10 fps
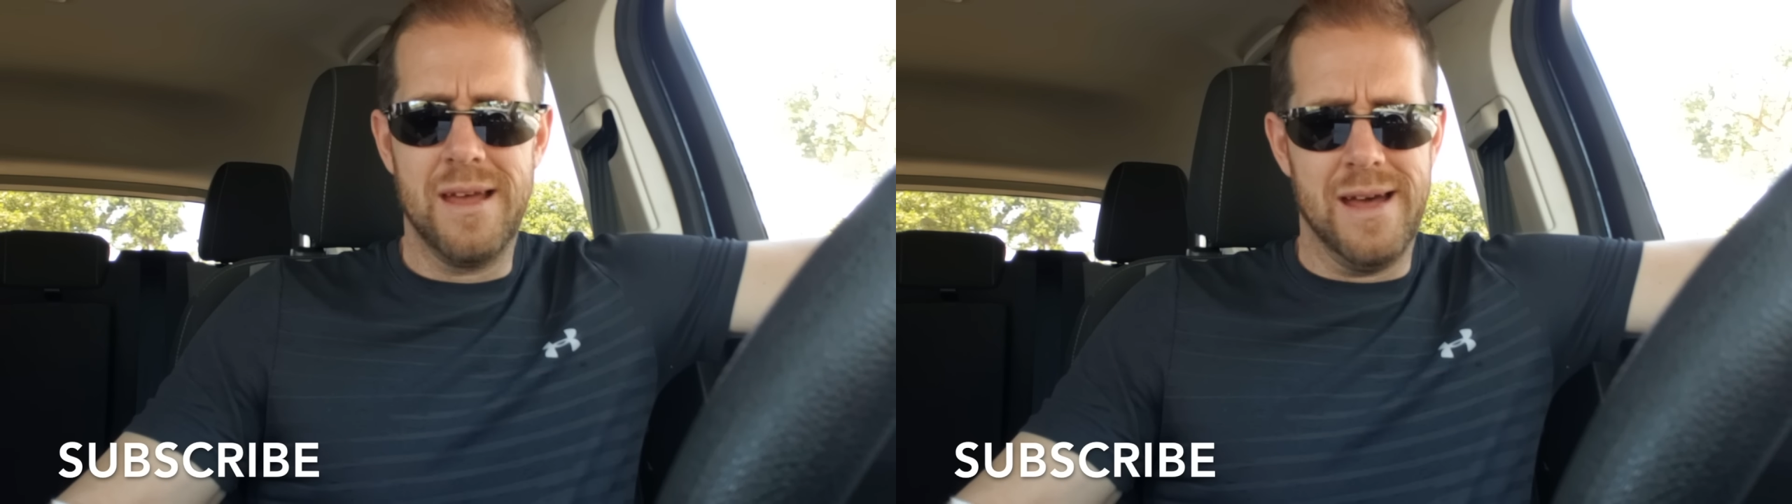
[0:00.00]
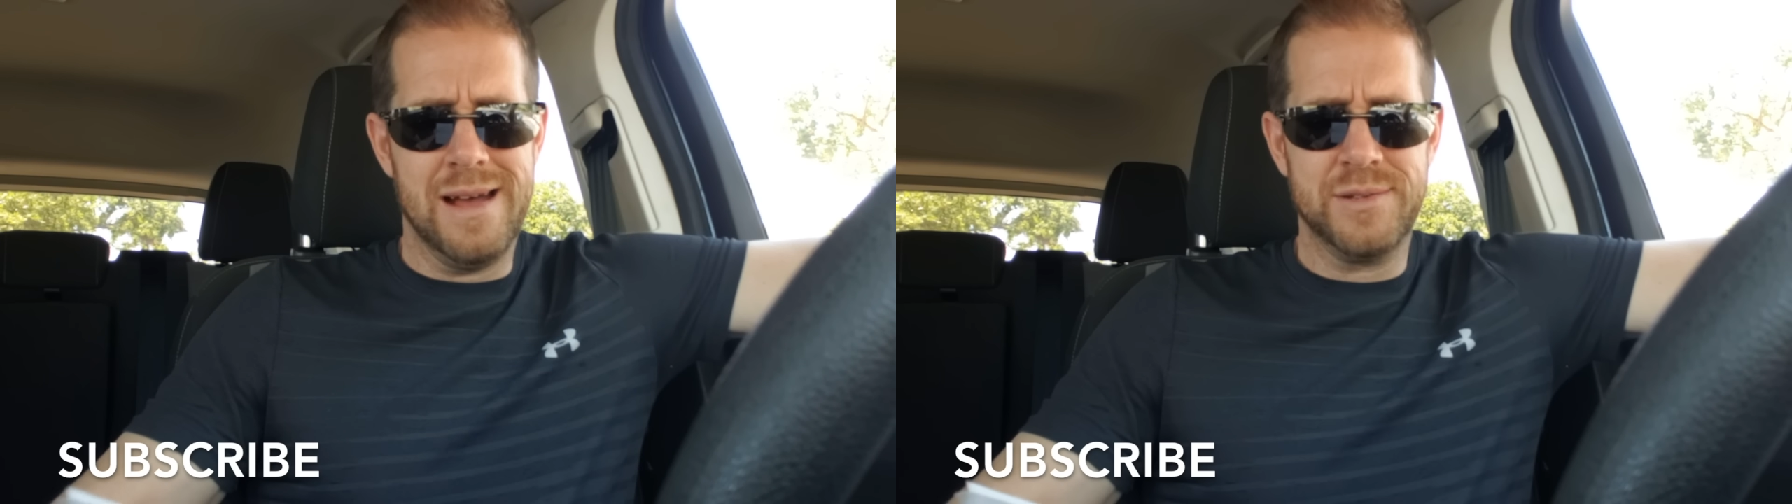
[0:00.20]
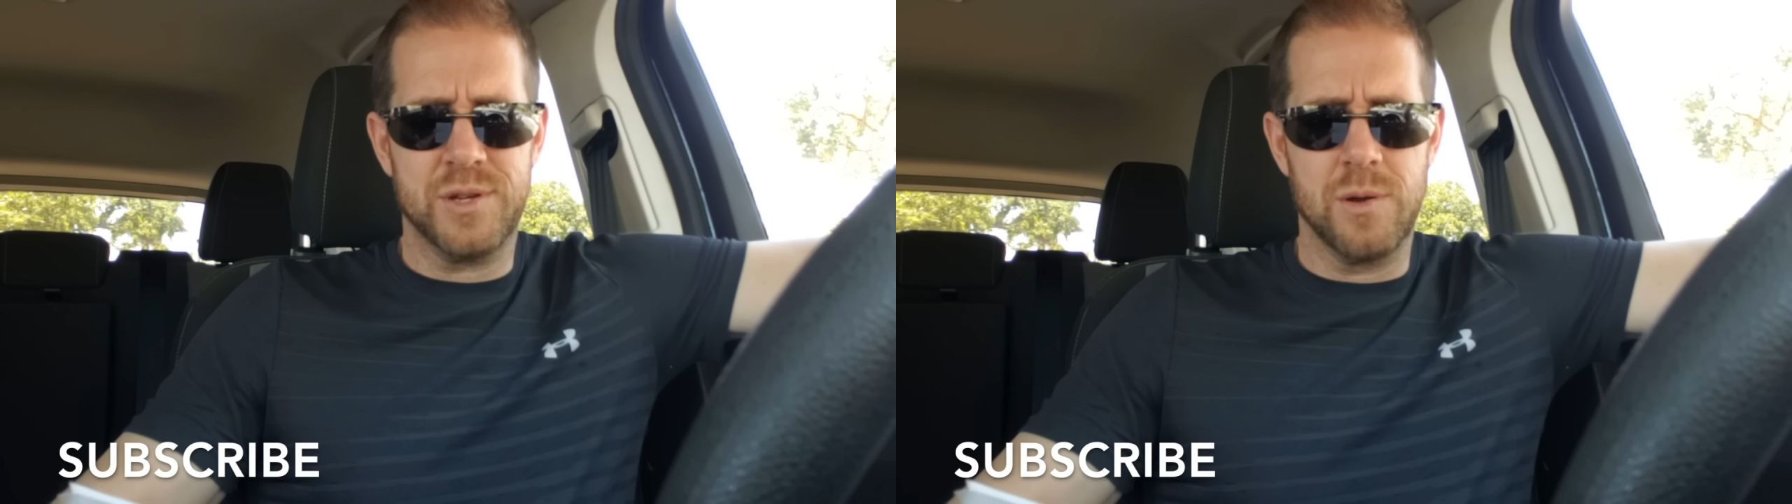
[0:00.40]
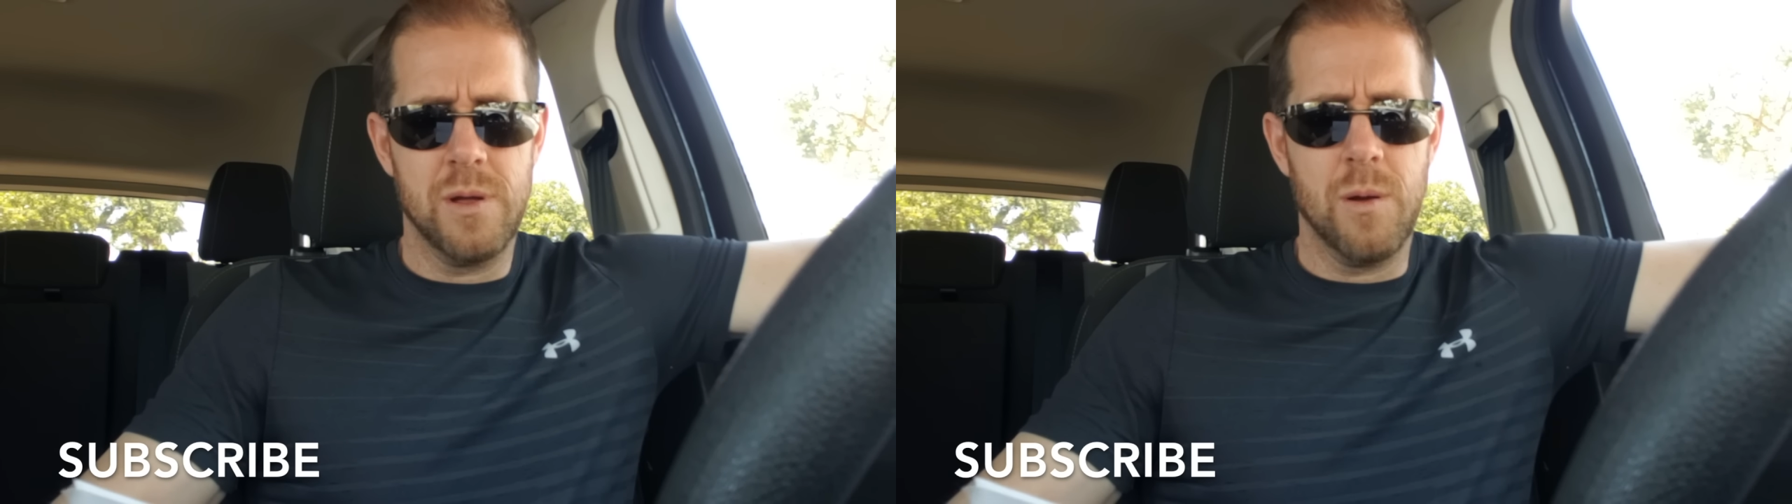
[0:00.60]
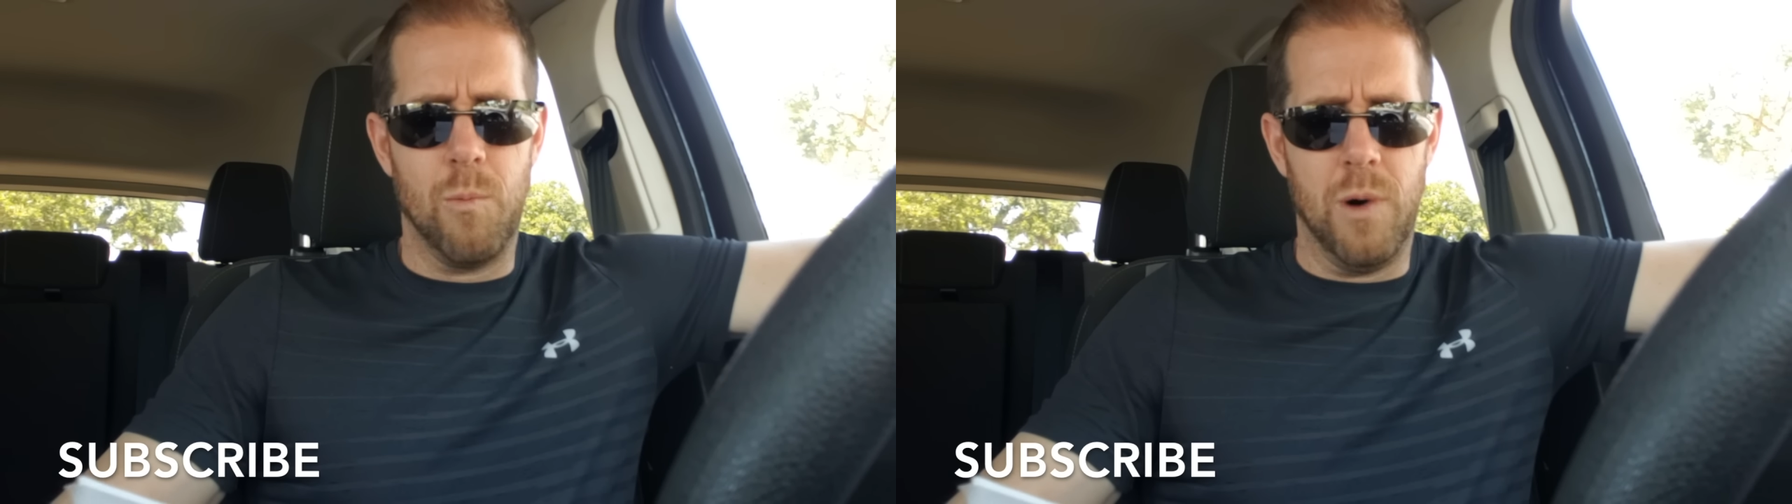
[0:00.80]
I asked her
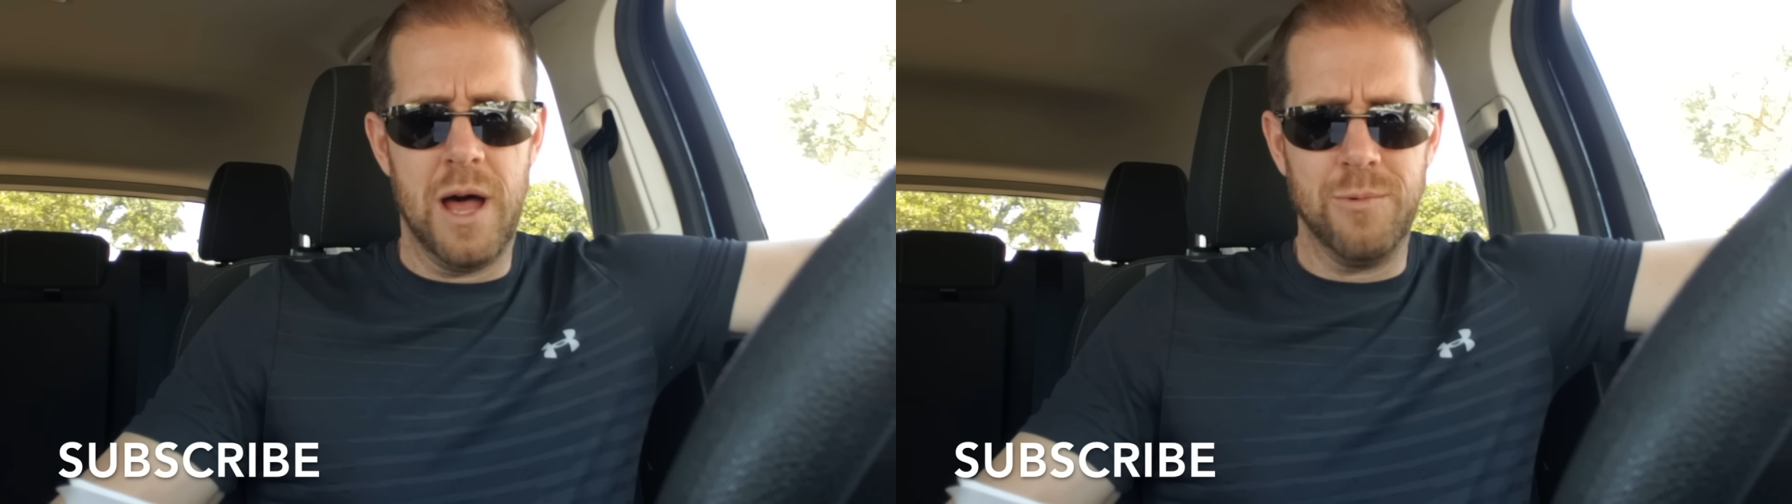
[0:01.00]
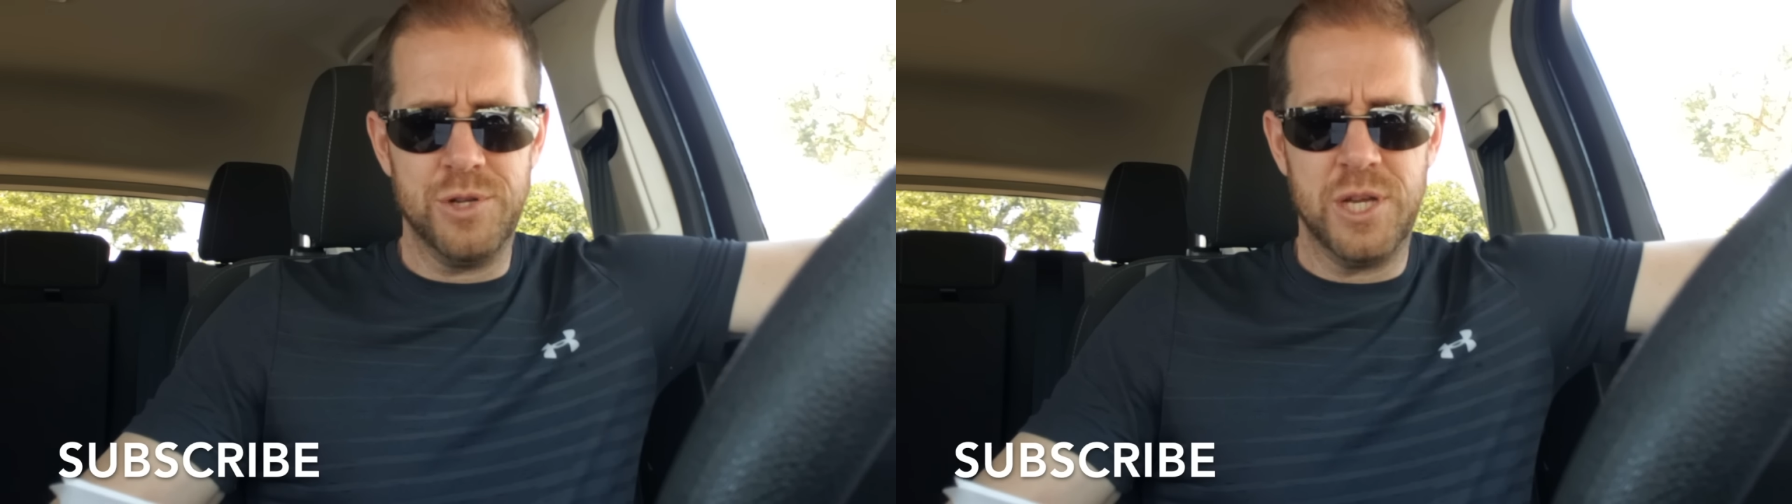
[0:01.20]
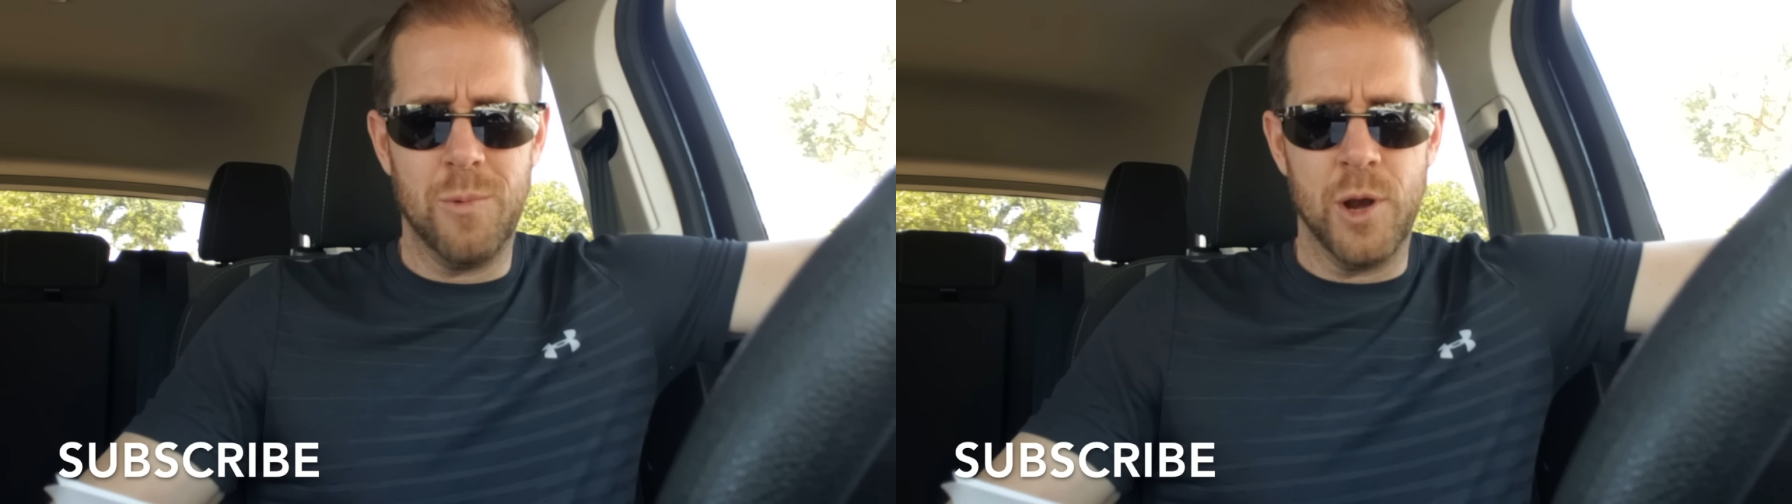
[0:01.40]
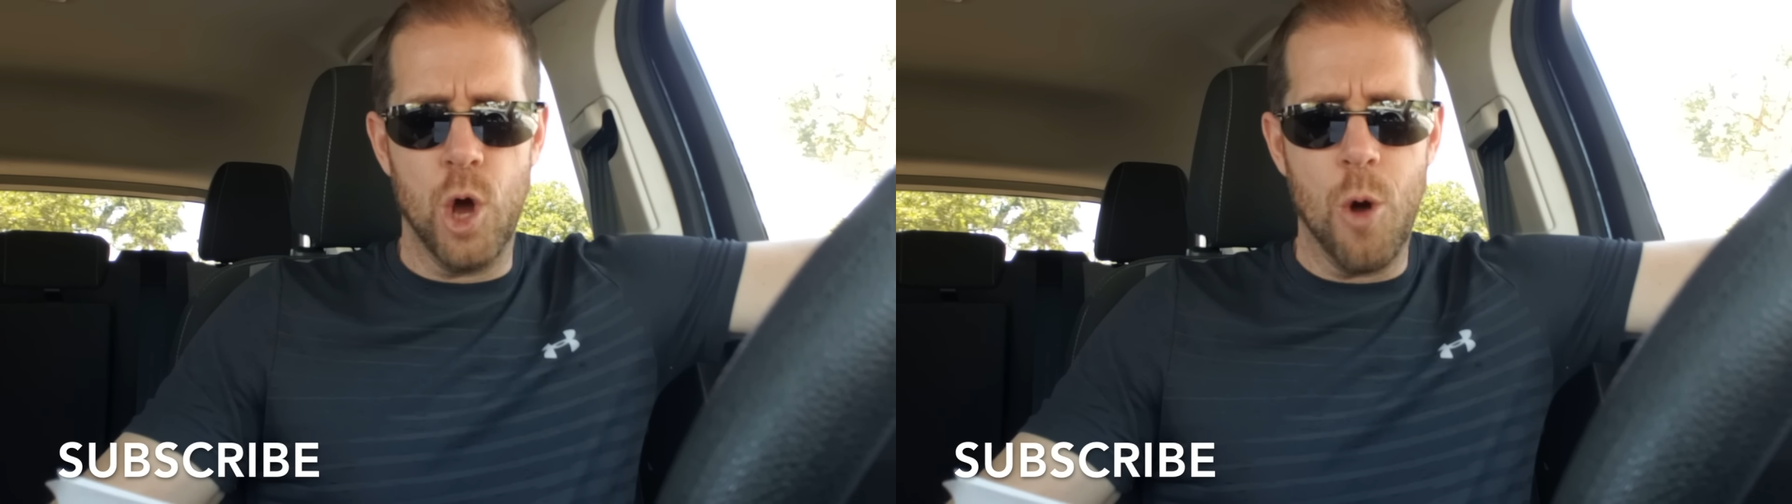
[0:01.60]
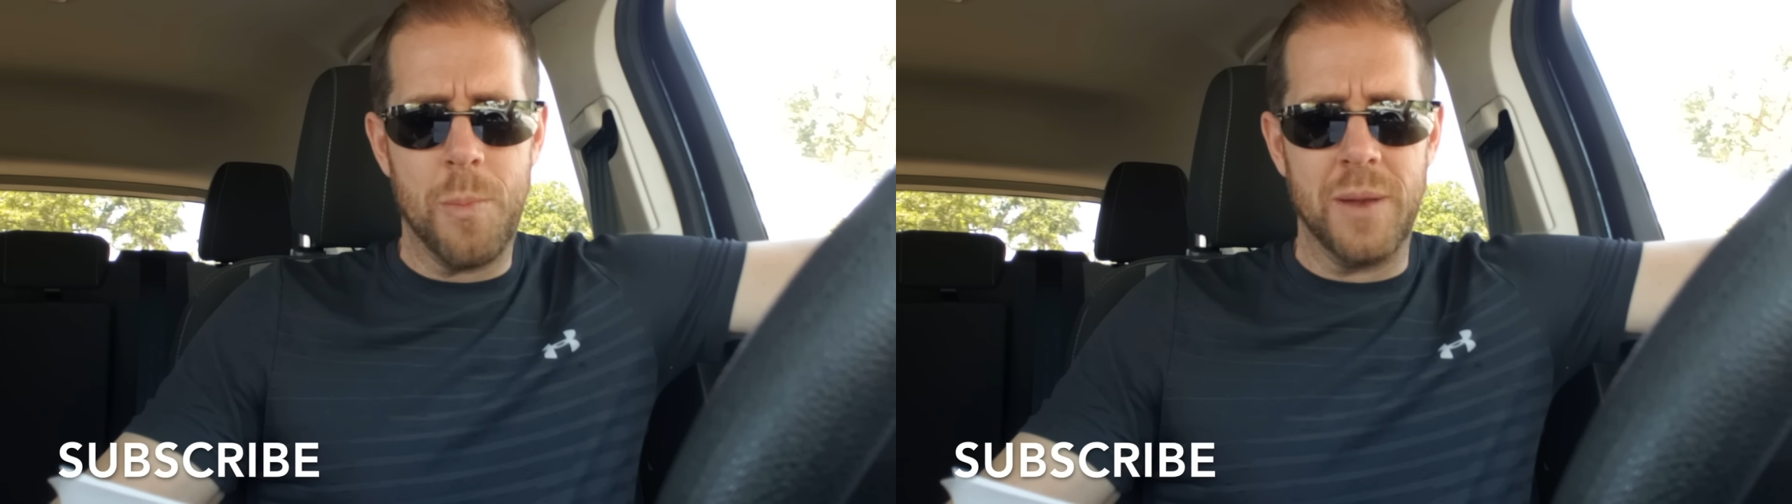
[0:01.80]
why would she want to
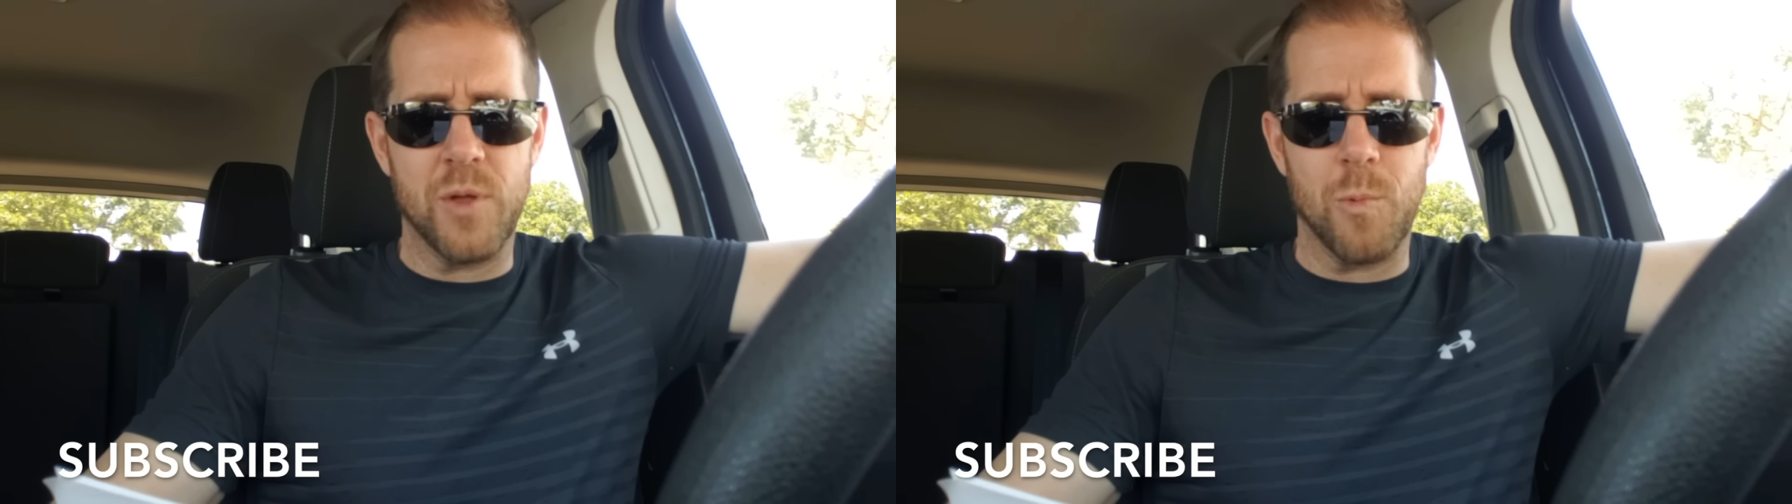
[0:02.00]
open up the